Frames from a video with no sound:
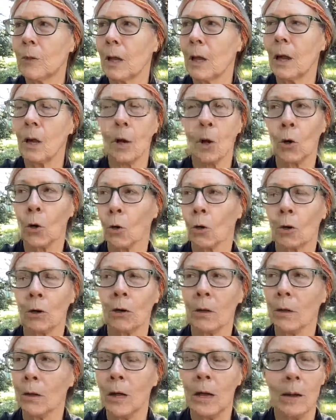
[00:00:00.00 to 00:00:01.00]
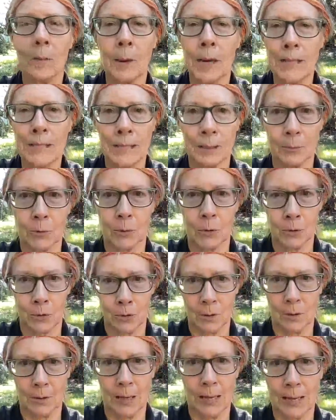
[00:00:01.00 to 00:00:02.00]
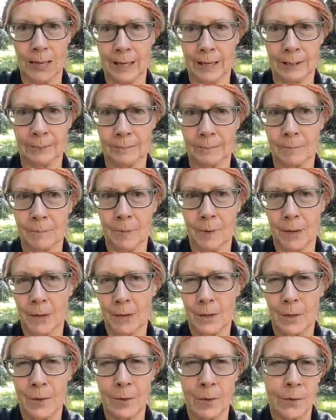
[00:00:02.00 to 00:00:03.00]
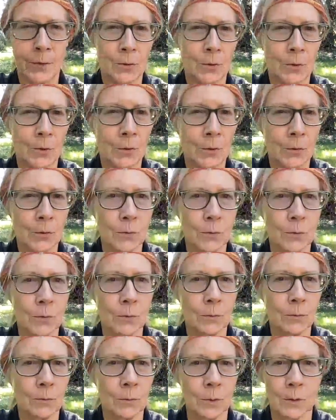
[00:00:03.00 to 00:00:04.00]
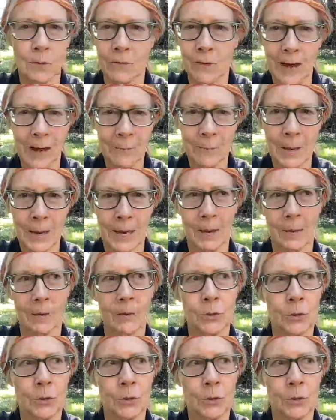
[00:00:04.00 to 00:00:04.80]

a curl, a bicep curl, and you can do with five pounds.